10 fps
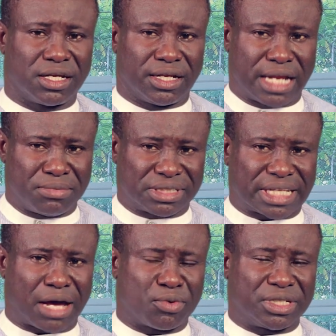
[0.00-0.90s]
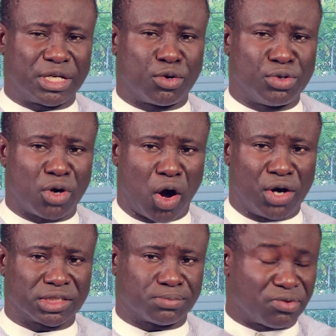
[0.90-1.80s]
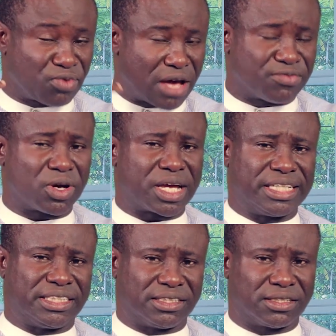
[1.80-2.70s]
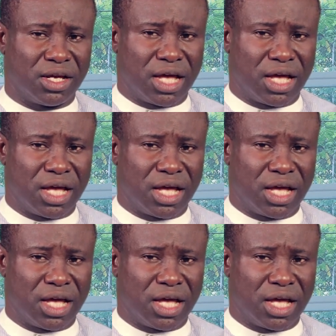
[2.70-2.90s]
Let me start with the good oils before I forget it.